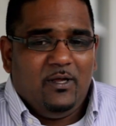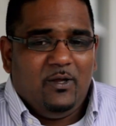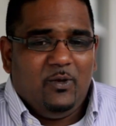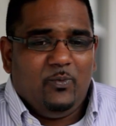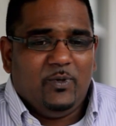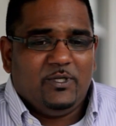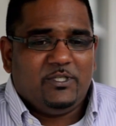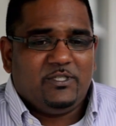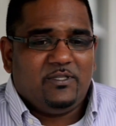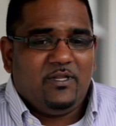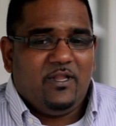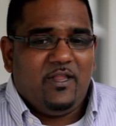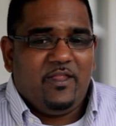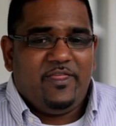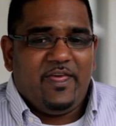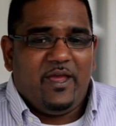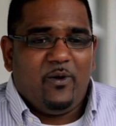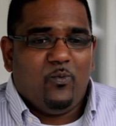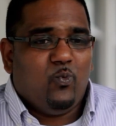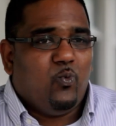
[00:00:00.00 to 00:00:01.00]
which
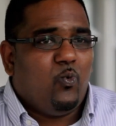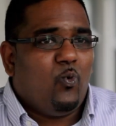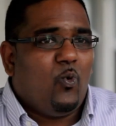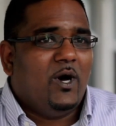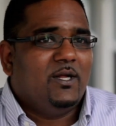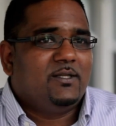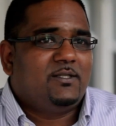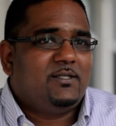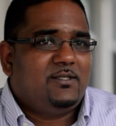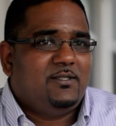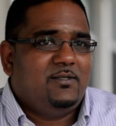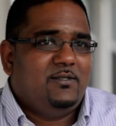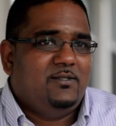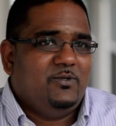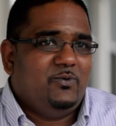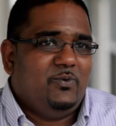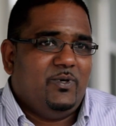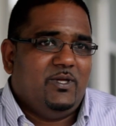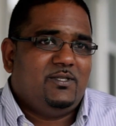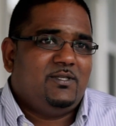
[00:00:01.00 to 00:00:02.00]
they want to
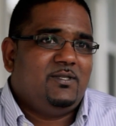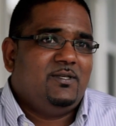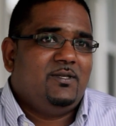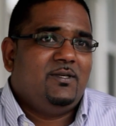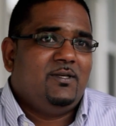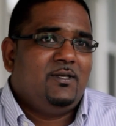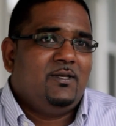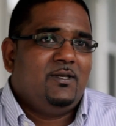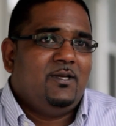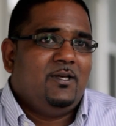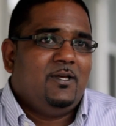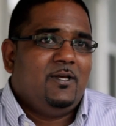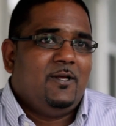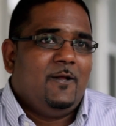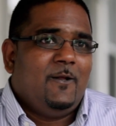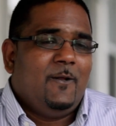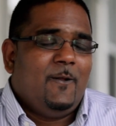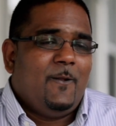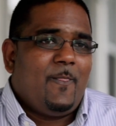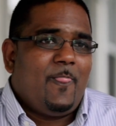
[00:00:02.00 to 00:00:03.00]
do it,
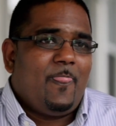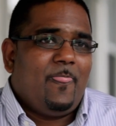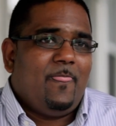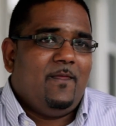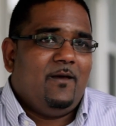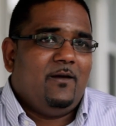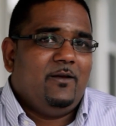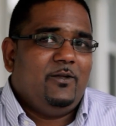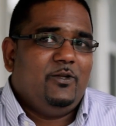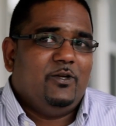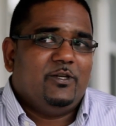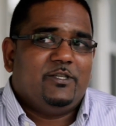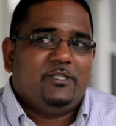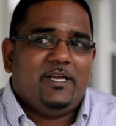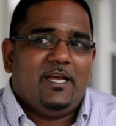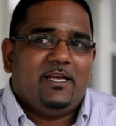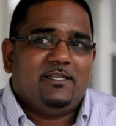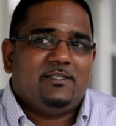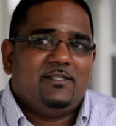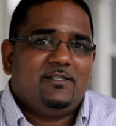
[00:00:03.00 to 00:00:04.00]
your
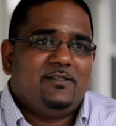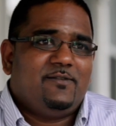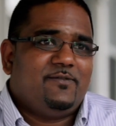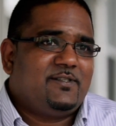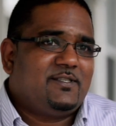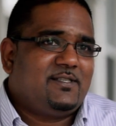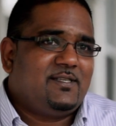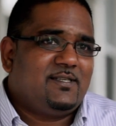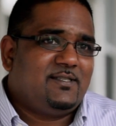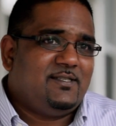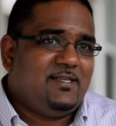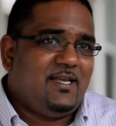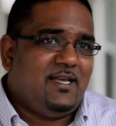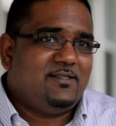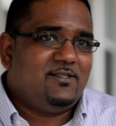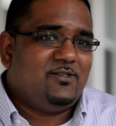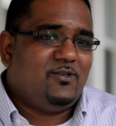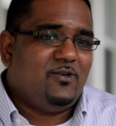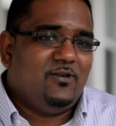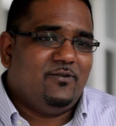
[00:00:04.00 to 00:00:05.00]
chances of
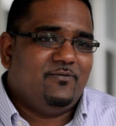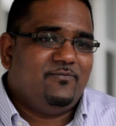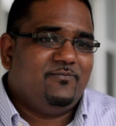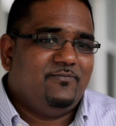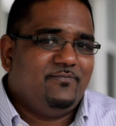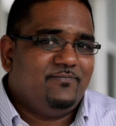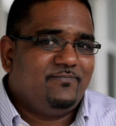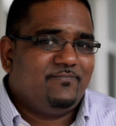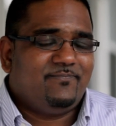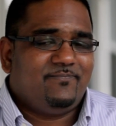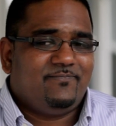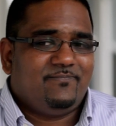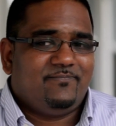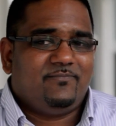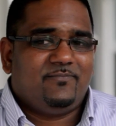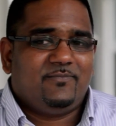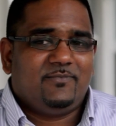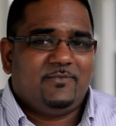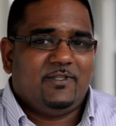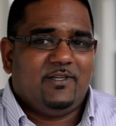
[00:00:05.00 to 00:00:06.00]
success are,
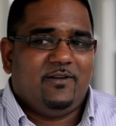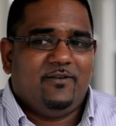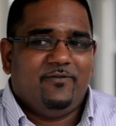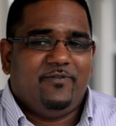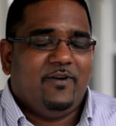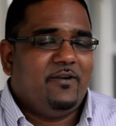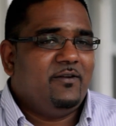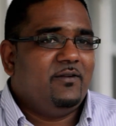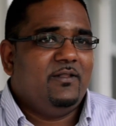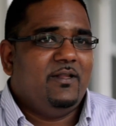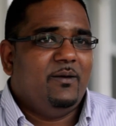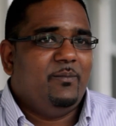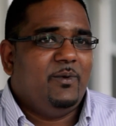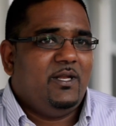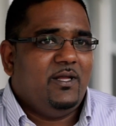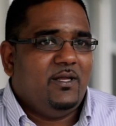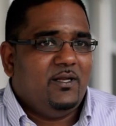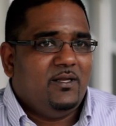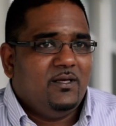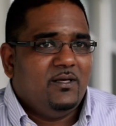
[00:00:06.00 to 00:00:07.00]
are very
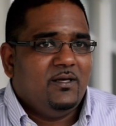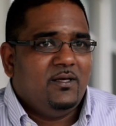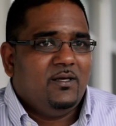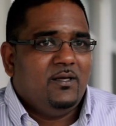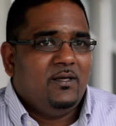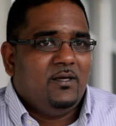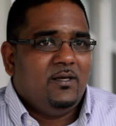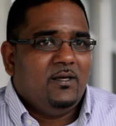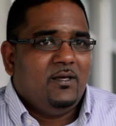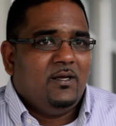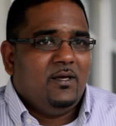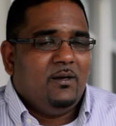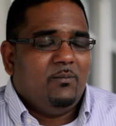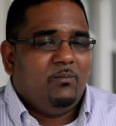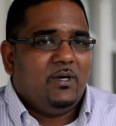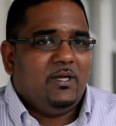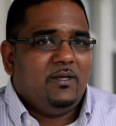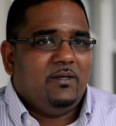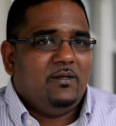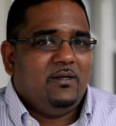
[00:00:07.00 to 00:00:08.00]
limited.
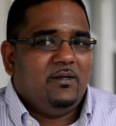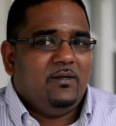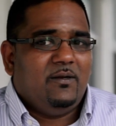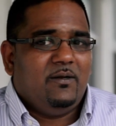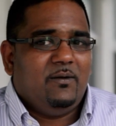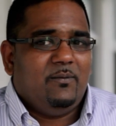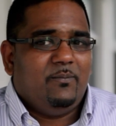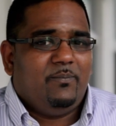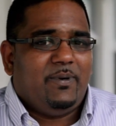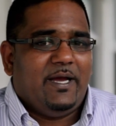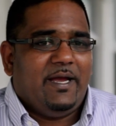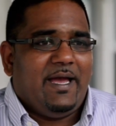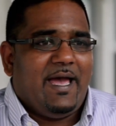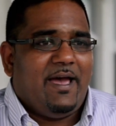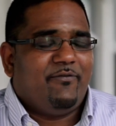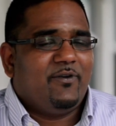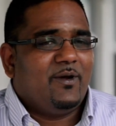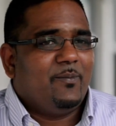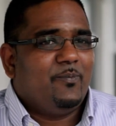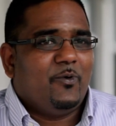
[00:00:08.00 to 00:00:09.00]
But by
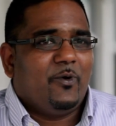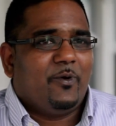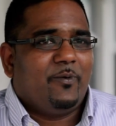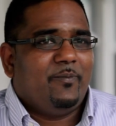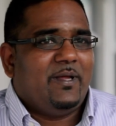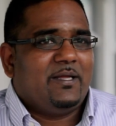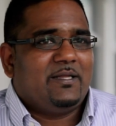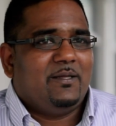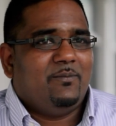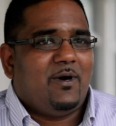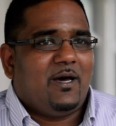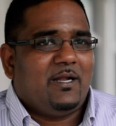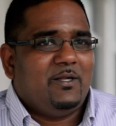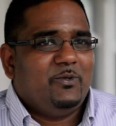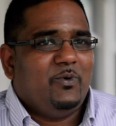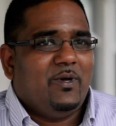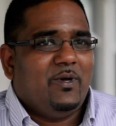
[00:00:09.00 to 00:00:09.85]
having a program like the Model